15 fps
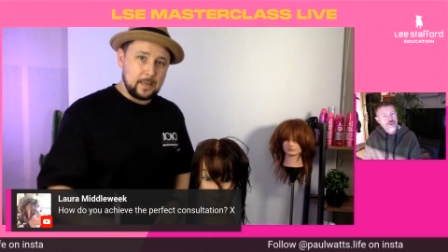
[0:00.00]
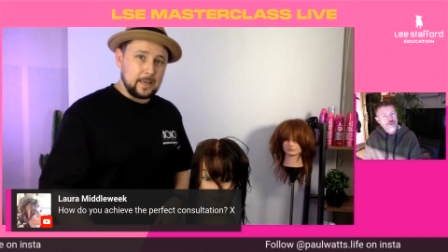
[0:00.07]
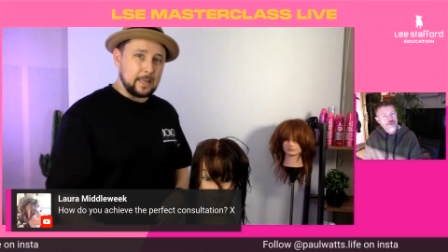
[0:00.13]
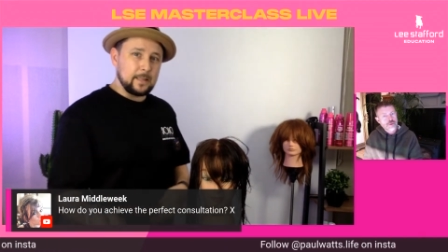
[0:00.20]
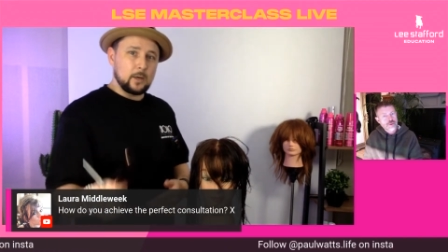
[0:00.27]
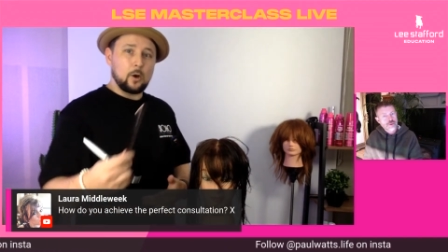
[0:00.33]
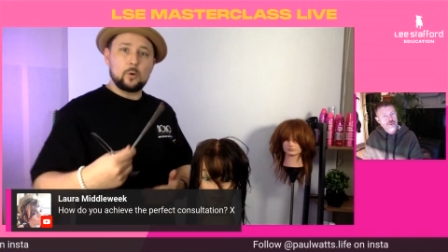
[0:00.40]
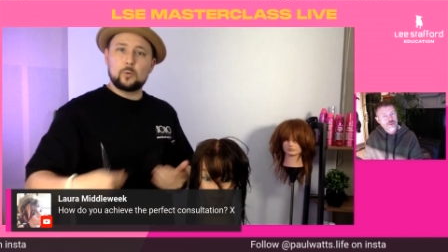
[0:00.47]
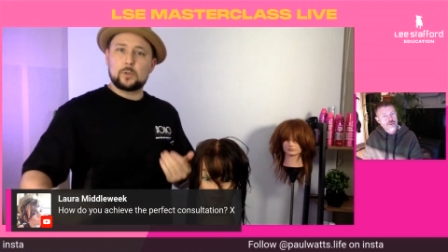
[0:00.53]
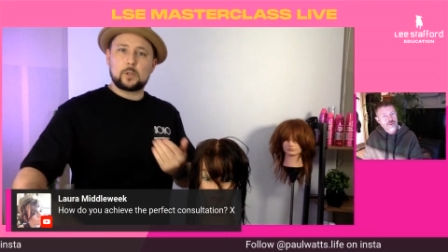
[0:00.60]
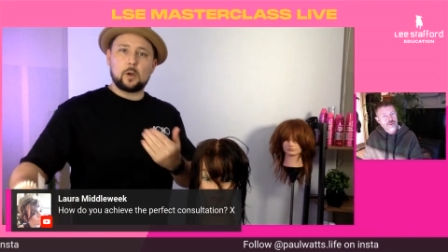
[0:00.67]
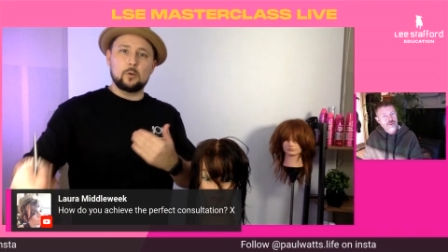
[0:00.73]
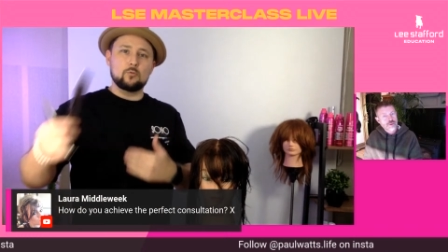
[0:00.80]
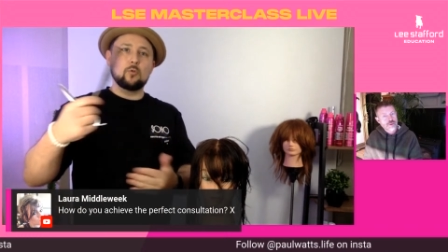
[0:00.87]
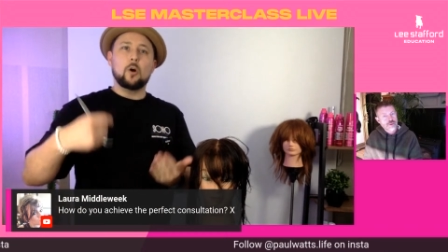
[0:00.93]
And then I would
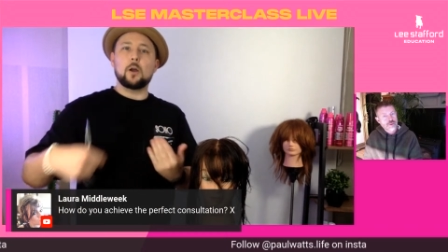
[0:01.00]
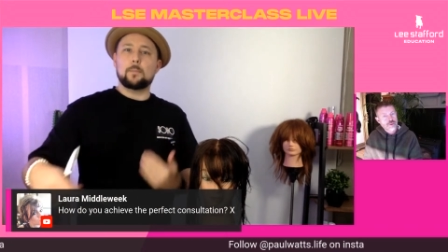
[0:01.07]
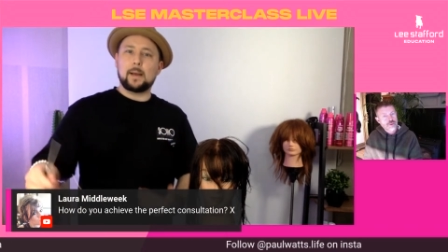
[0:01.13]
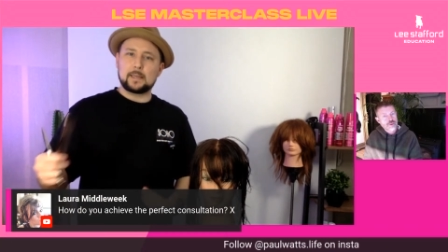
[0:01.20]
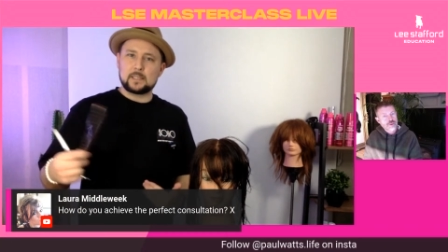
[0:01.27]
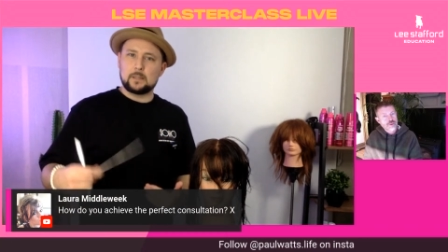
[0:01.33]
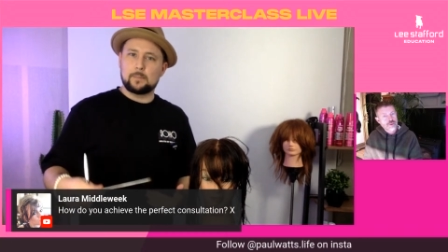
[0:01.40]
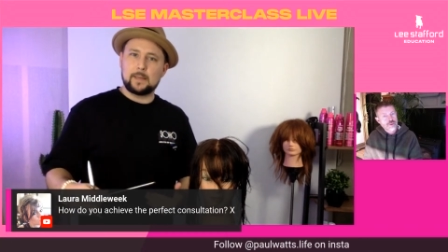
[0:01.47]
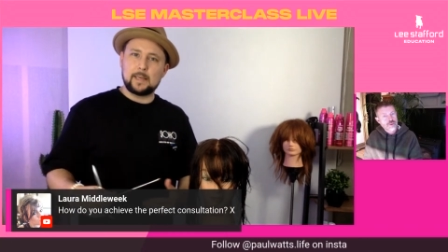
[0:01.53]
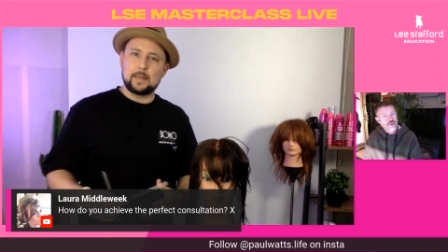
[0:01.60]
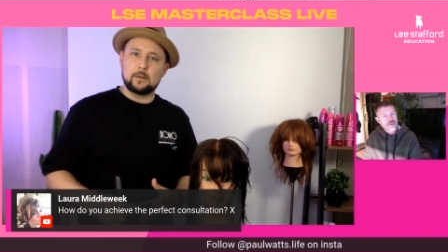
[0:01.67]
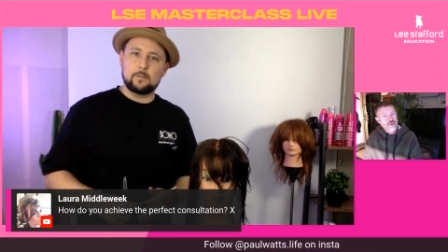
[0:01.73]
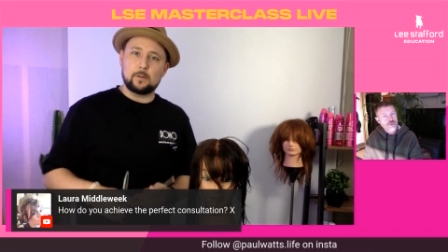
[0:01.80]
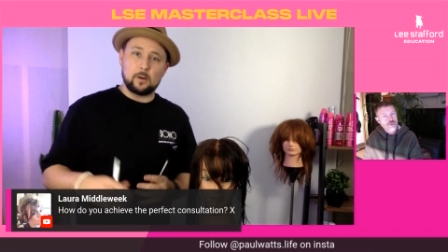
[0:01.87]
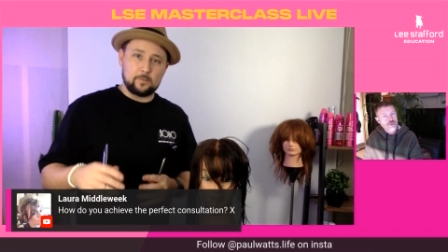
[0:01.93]
go right back to the
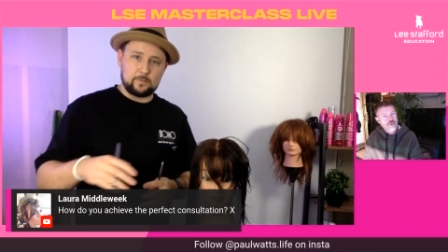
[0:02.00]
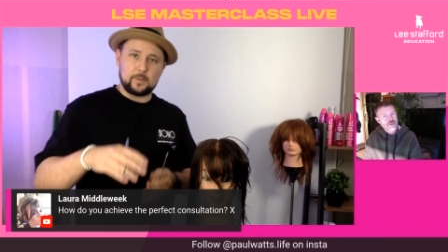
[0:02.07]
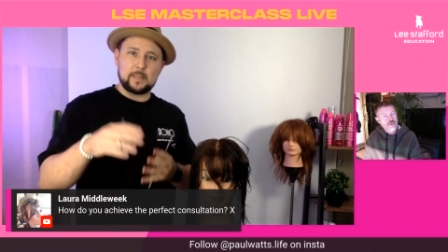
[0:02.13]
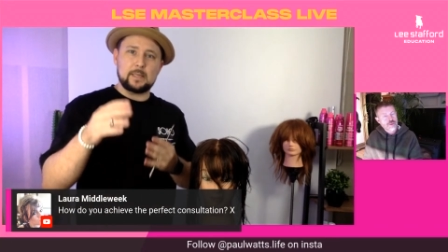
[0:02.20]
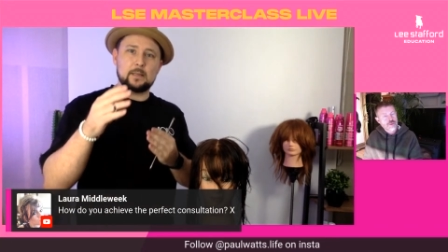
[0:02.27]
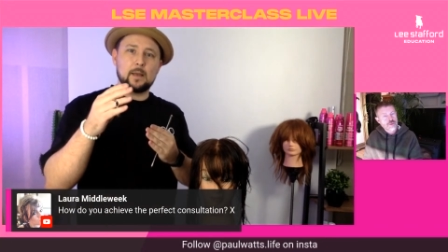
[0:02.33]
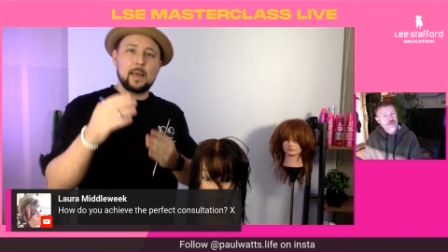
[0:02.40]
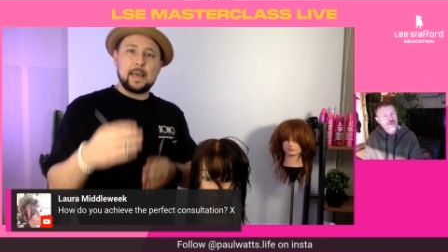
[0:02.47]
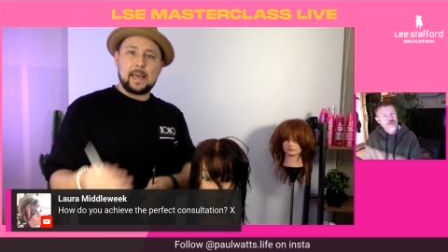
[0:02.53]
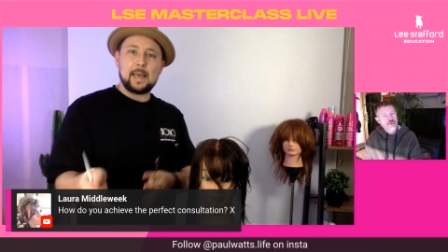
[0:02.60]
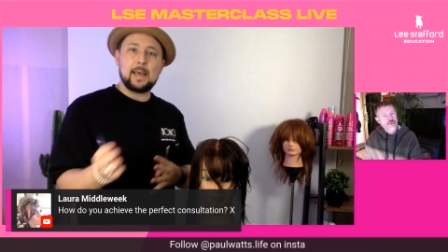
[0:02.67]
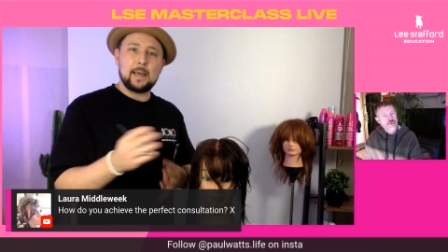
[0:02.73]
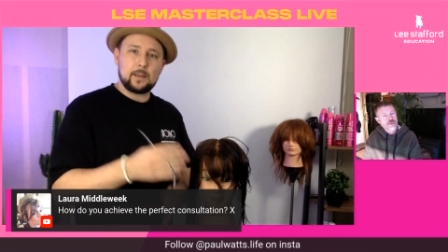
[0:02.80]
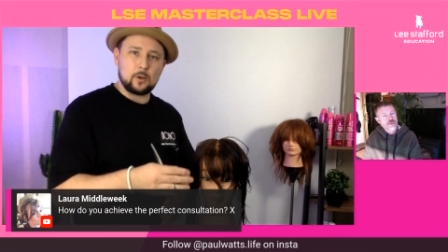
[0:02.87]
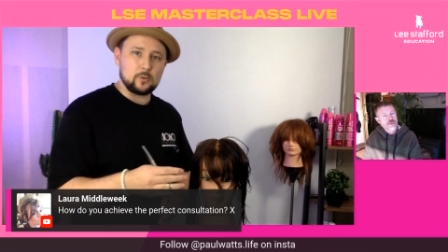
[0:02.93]
beginning of the
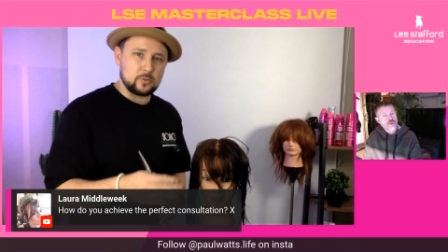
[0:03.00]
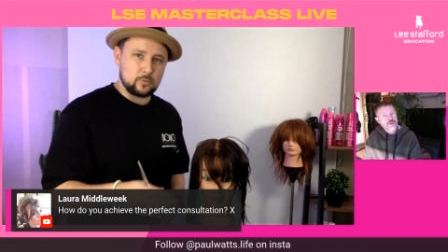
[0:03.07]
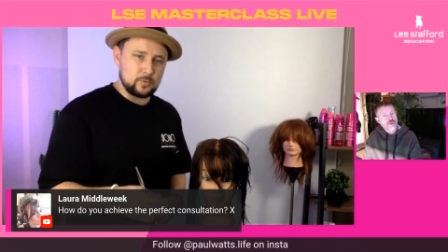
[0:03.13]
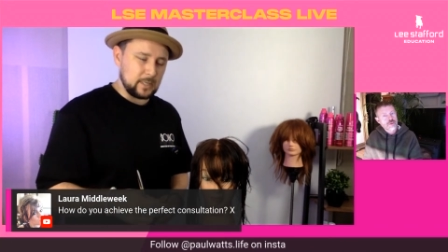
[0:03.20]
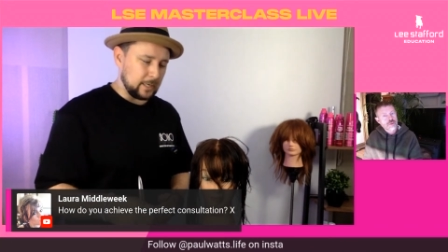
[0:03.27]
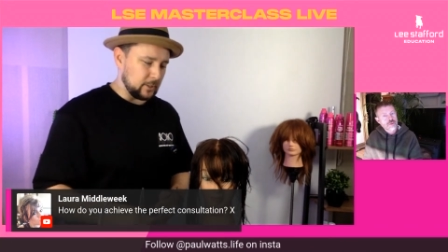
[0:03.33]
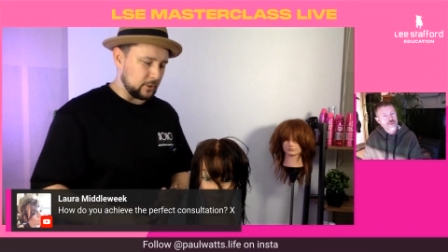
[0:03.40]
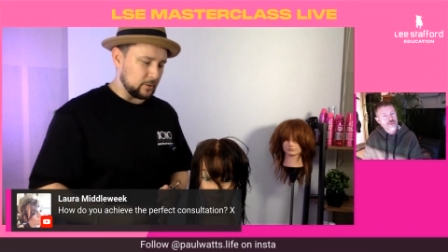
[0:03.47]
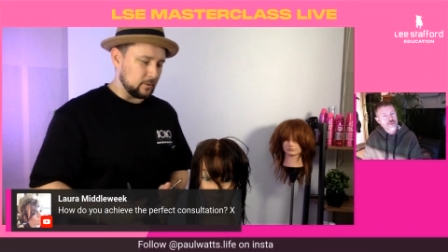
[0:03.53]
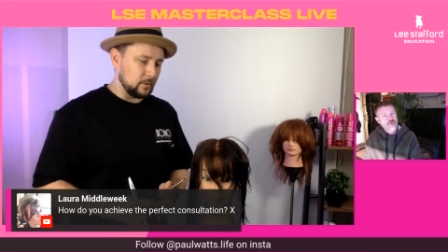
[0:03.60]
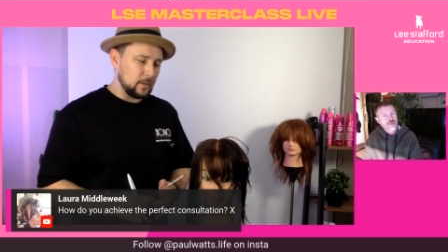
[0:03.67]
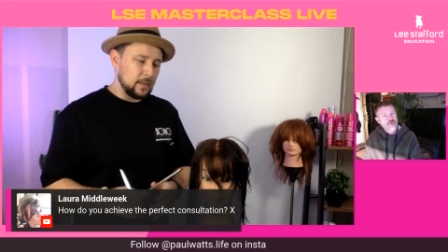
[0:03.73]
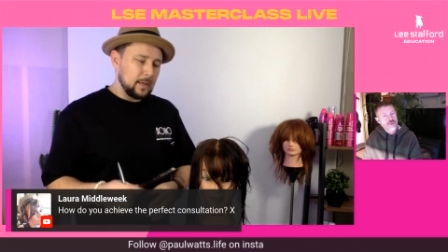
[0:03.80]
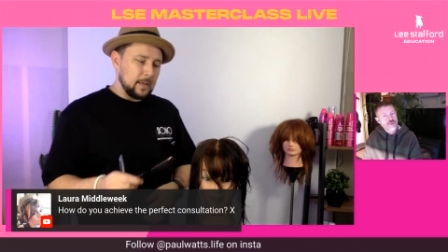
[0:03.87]
hair consultation